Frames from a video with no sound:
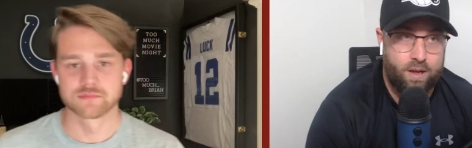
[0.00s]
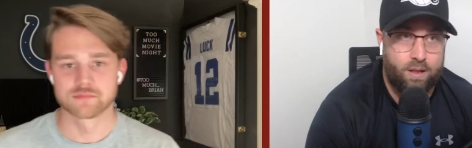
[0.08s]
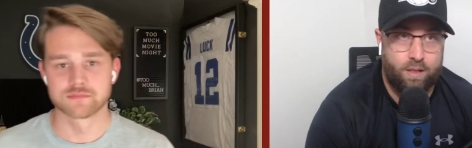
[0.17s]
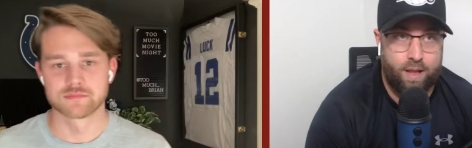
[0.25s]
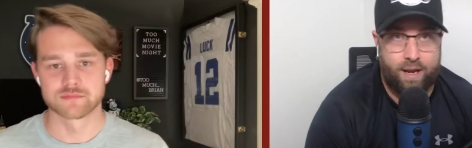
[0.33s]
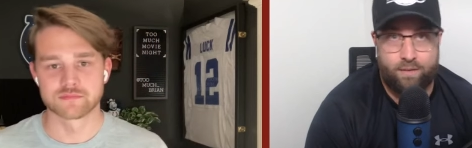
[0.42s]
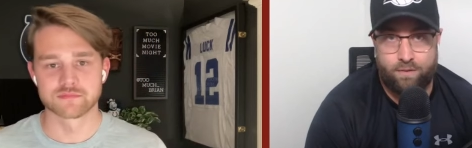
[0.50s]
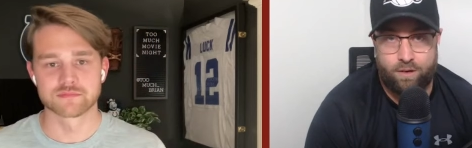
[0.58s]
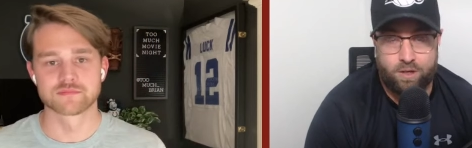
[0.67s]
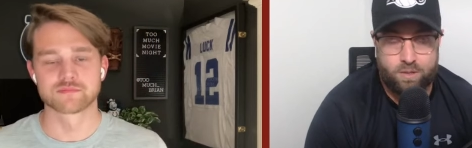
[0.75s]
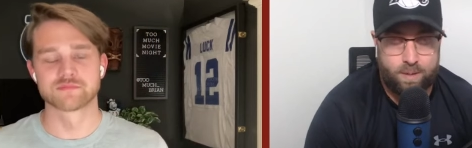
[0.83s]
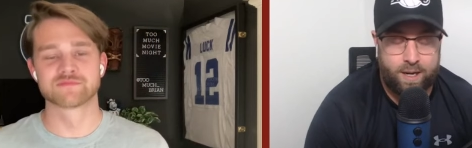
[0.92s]
Speaker 1: late
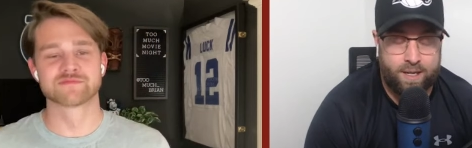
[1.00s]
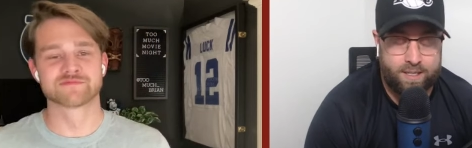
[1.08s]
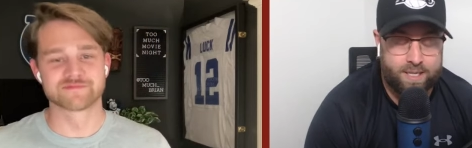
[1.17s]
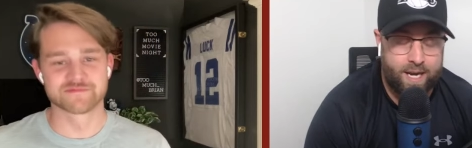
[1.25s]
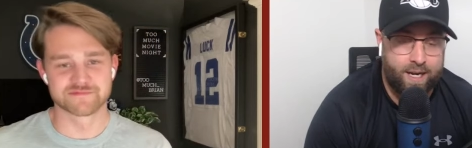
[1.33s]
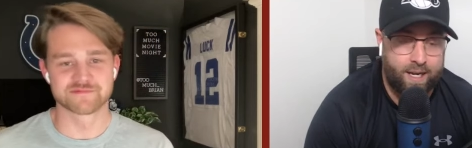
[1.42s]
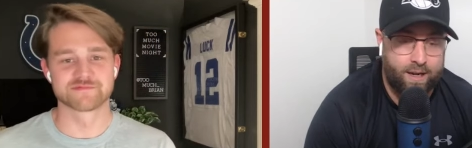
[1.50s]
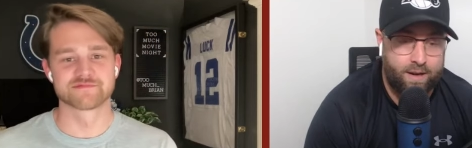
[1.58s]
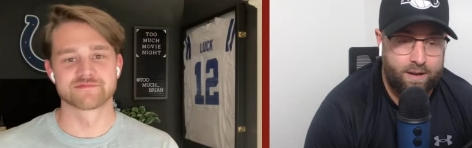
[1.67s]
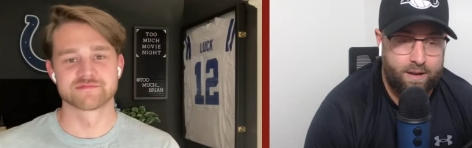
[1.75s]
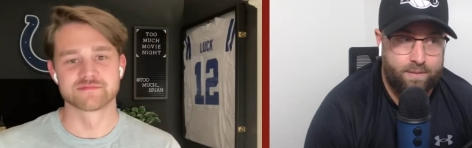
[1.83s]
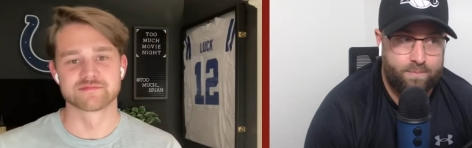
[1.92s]
first, beginning second,
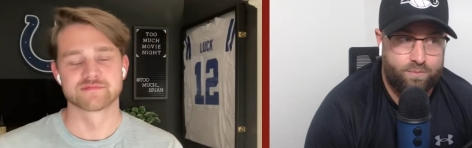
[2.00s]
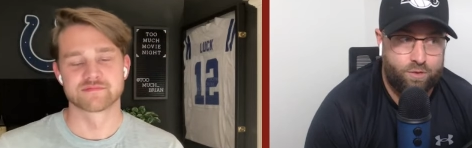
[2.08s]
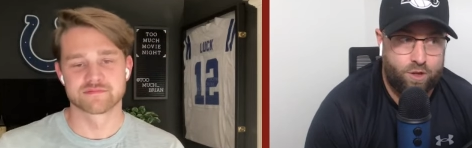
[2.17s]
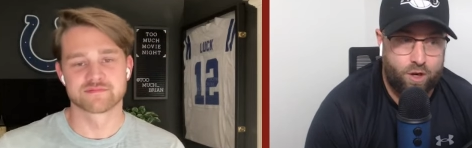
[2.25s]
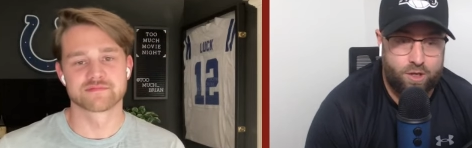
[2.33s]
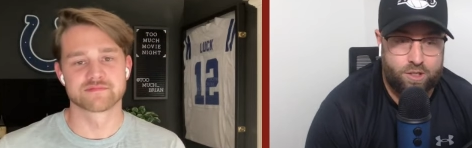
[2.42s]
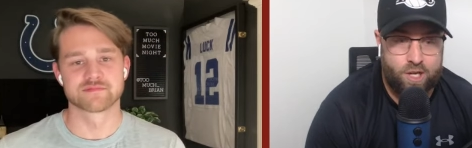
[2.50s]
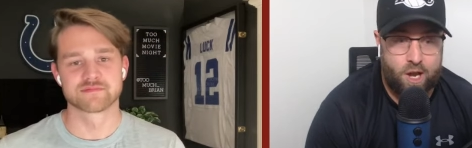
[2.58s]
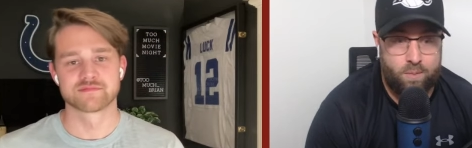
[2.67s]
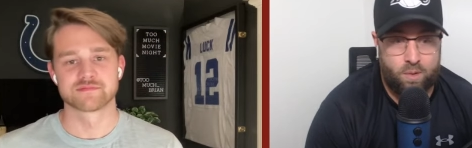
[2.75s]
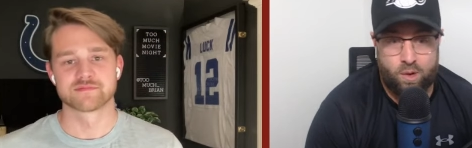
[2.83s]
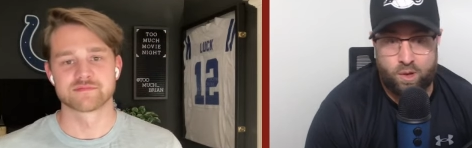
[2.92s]
Curtis
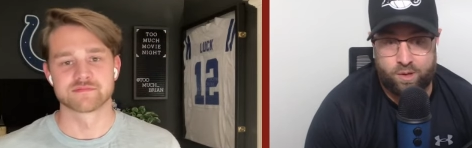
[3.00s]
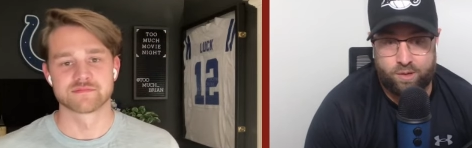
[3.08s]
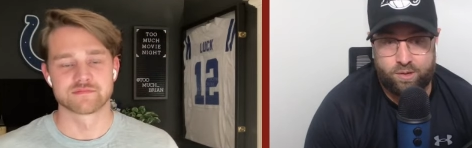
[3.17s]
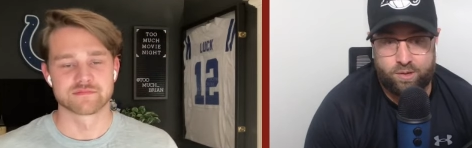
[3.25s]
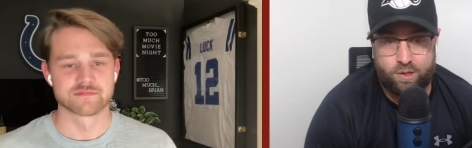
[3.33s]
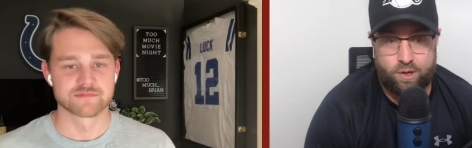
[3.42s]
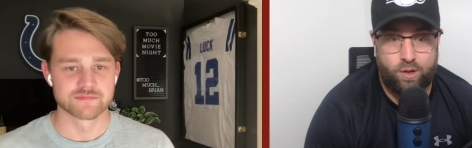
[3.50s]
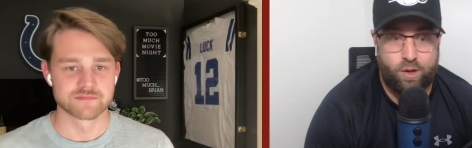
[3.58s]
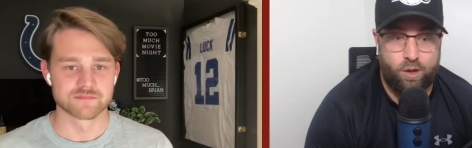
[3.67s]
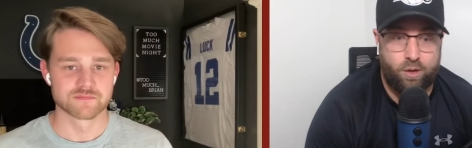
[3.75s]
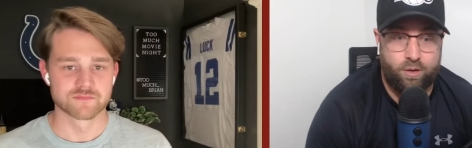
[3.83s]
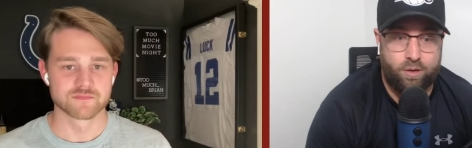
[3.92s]
Samuel and
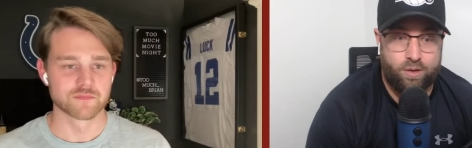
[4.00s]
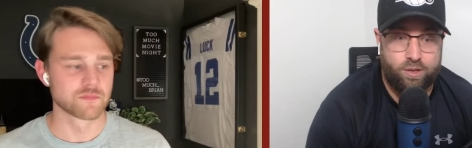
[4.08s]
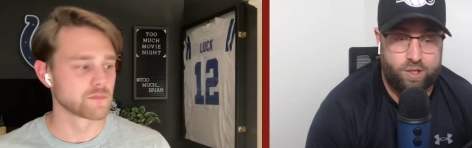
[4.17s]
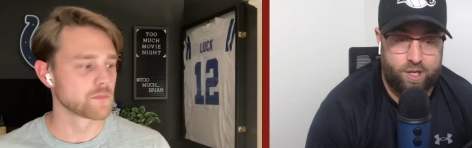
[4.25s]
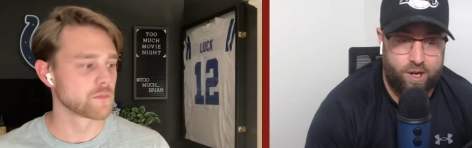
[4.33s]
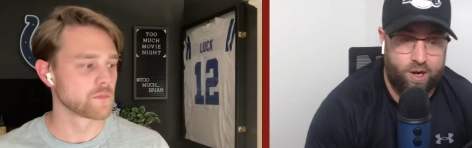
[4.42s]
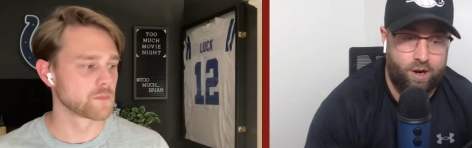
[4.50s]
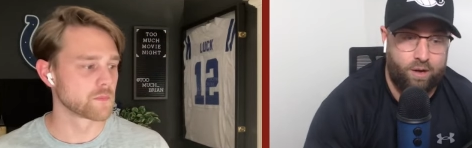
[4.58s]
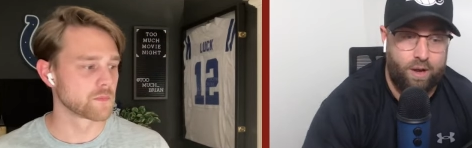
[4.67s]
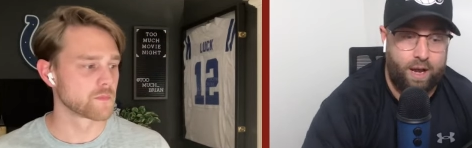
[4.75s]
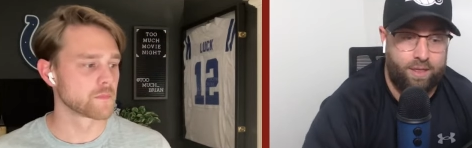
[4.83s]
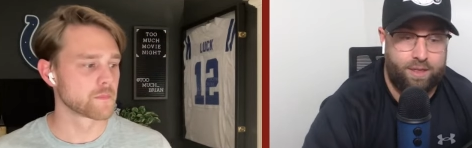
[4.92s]
Khalil Shakir.
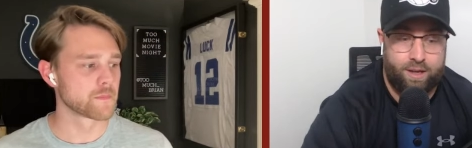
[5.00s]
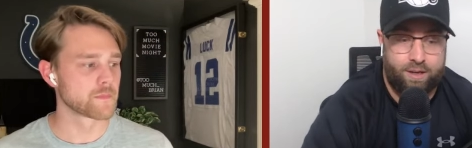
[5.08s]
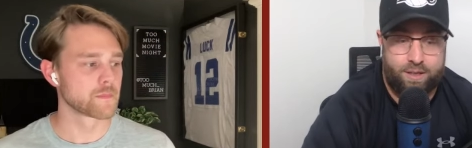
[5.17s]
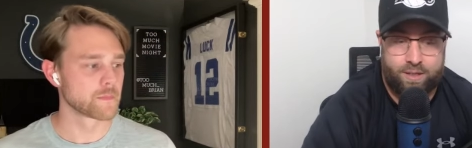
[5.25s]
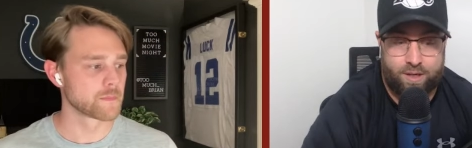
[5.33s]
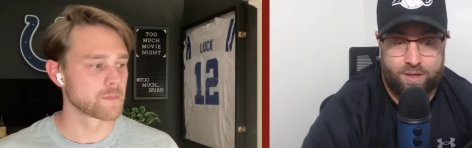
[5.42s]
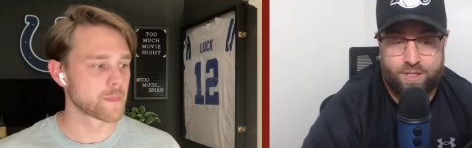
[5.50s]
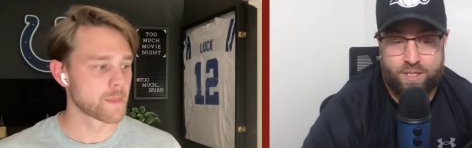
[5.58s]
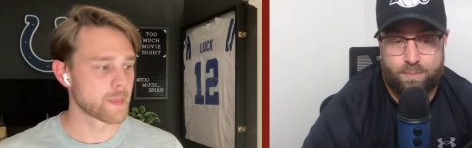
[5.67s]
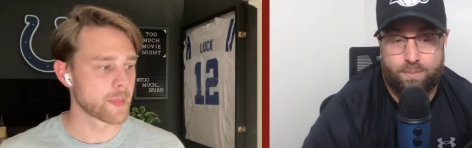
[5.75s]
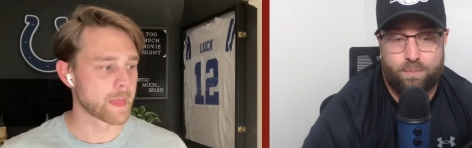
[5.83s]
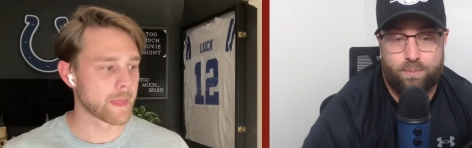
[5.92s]
I think there's
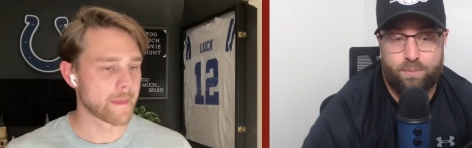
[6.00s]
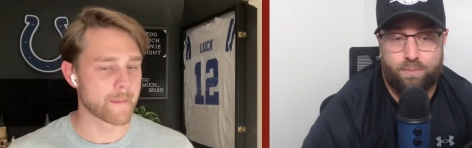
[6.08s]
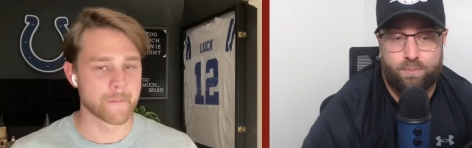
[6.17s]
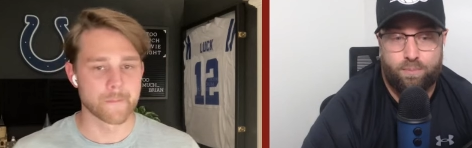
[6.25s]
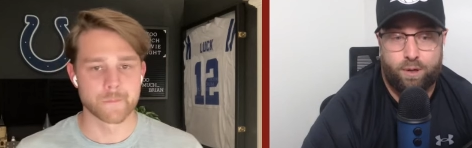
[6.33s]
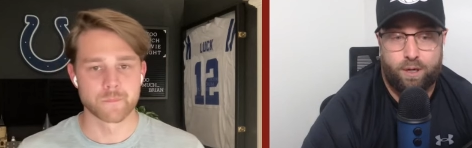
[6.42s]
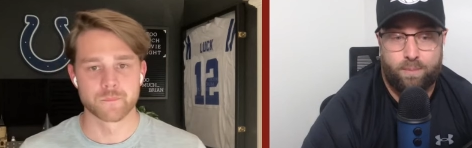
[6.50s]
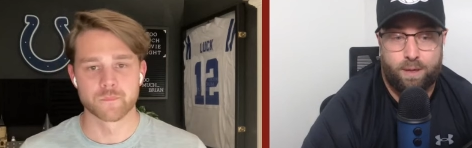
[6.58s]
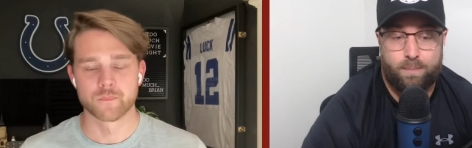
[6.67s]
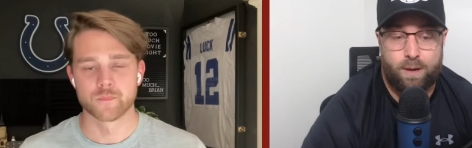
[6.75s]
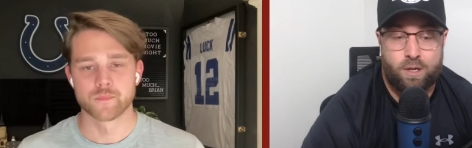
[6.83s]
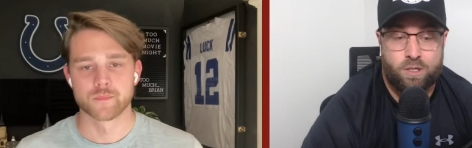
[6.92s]
a pretty
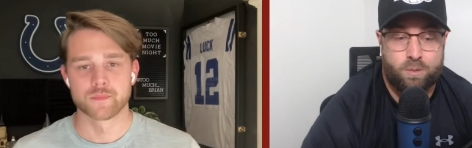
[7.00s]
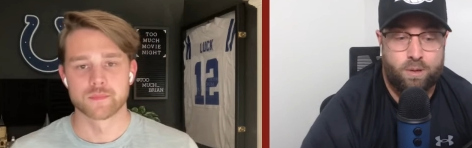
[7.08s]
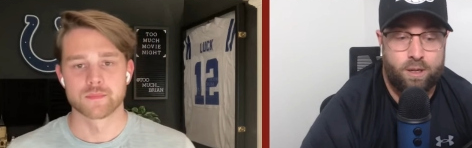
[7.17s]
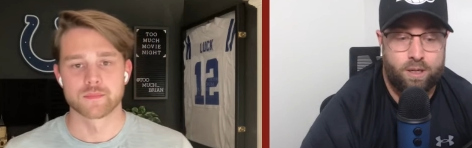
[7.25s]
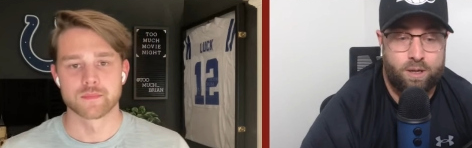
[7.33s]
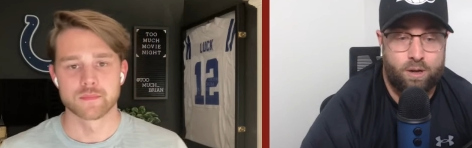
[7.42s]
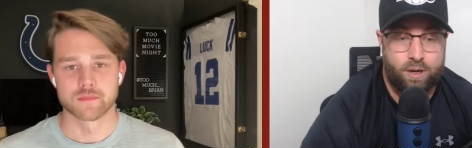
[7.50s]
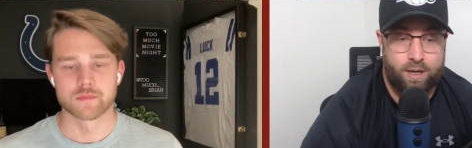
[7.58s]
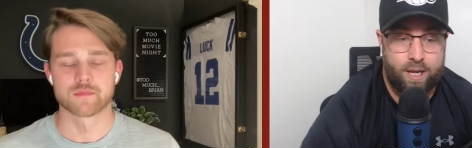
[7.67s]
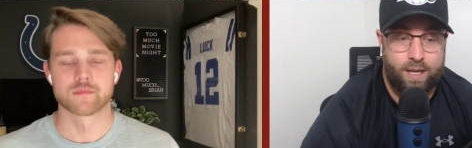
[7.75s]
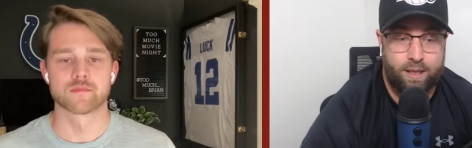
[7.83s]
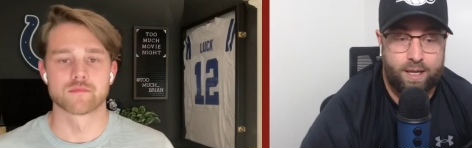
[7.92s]
big possibility that Dalton
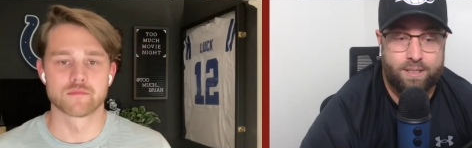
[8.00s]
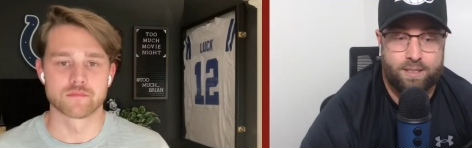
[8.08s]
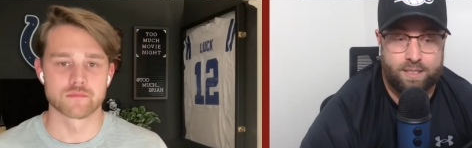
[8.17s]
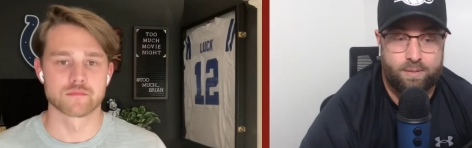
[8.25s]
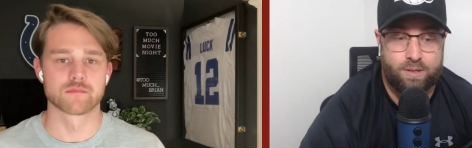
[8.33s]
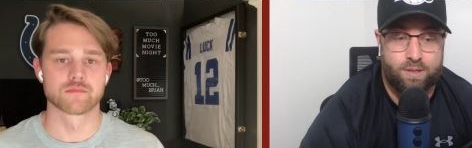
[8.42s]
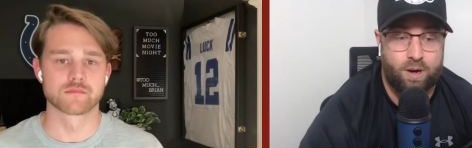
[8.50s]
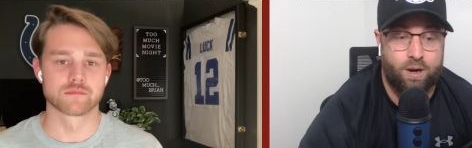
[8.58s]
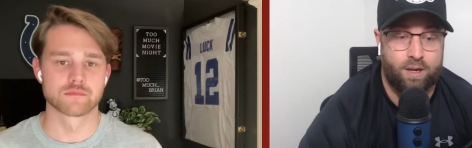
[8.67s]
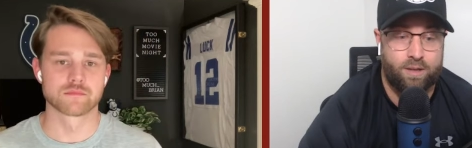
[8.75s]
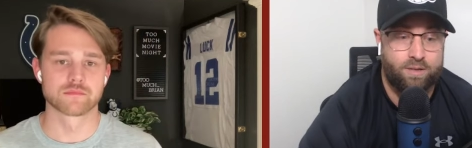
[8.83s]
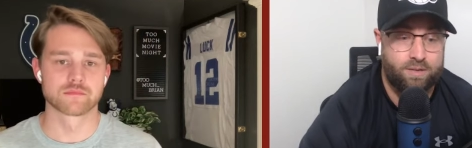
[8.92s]
Kincaid leads his team in
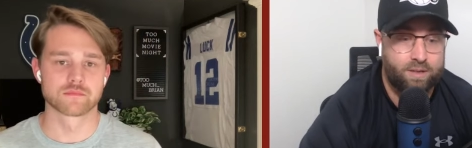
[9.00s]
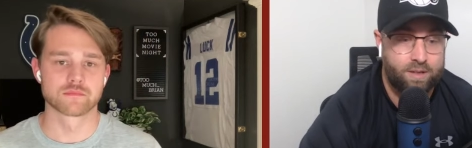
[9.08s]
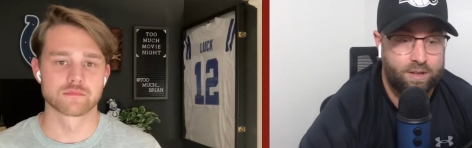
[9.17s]
targets,